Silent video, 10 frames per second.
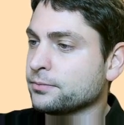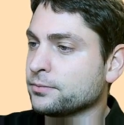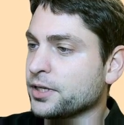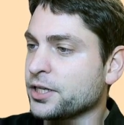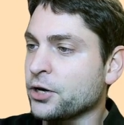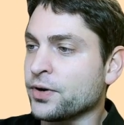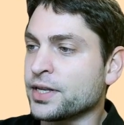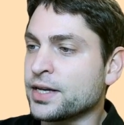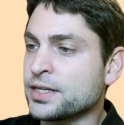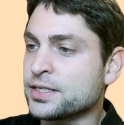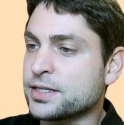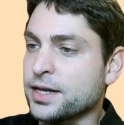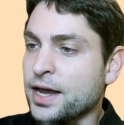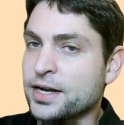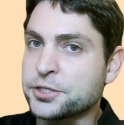Here it is.
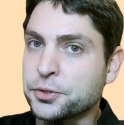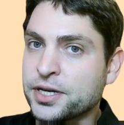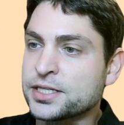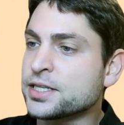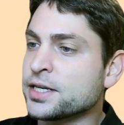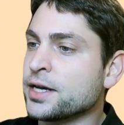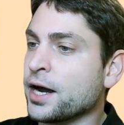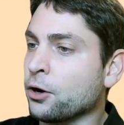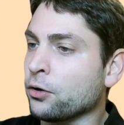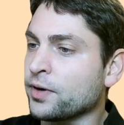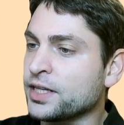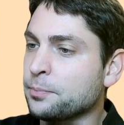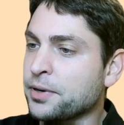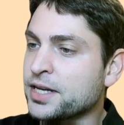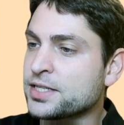And as you can see, I already
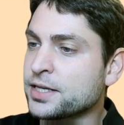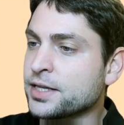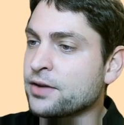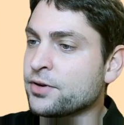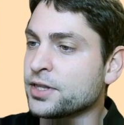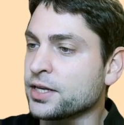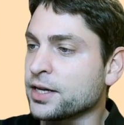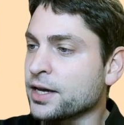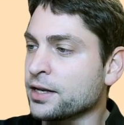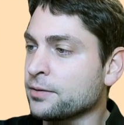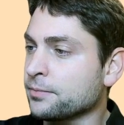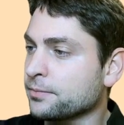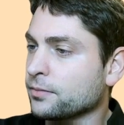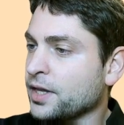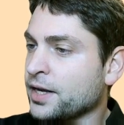pasted everything in.
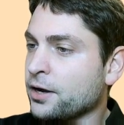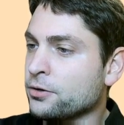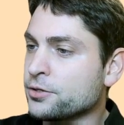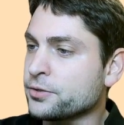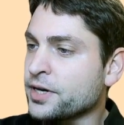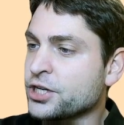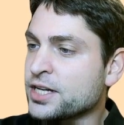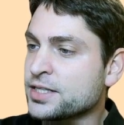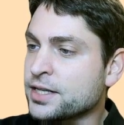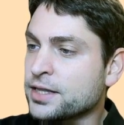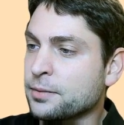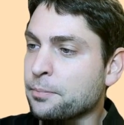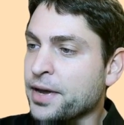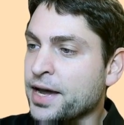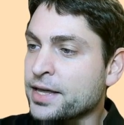And I also adjusted the
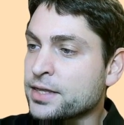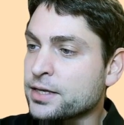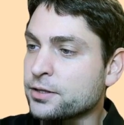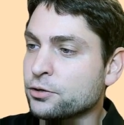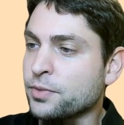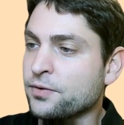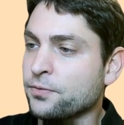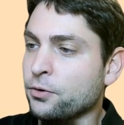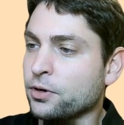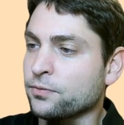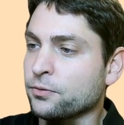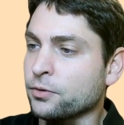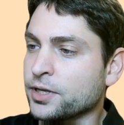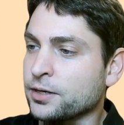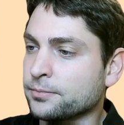path to my Focal
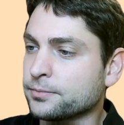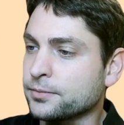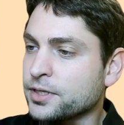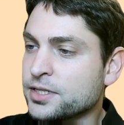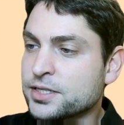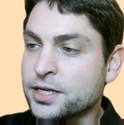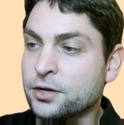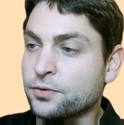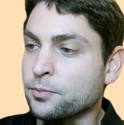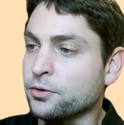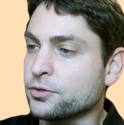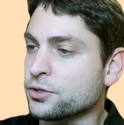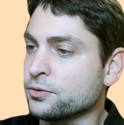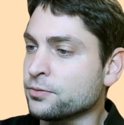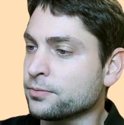folder instead of
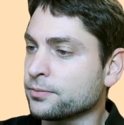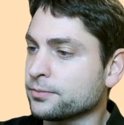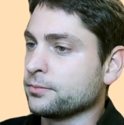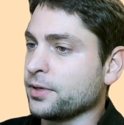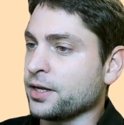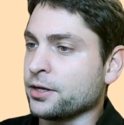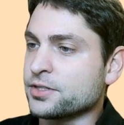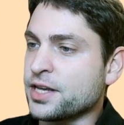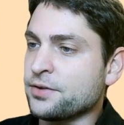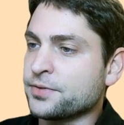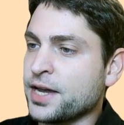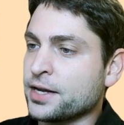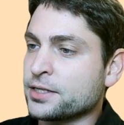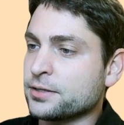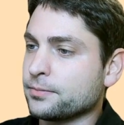Ubuntu. And now save
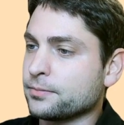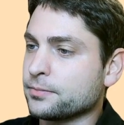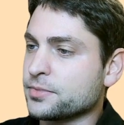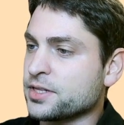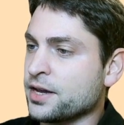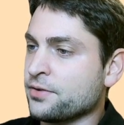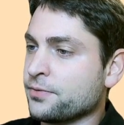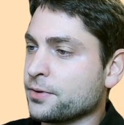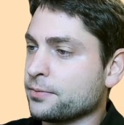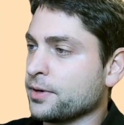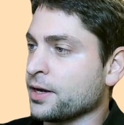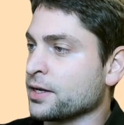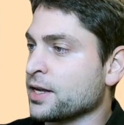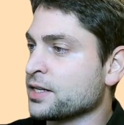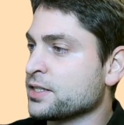that, save and
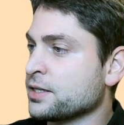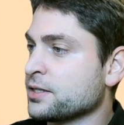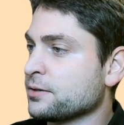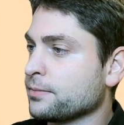exit.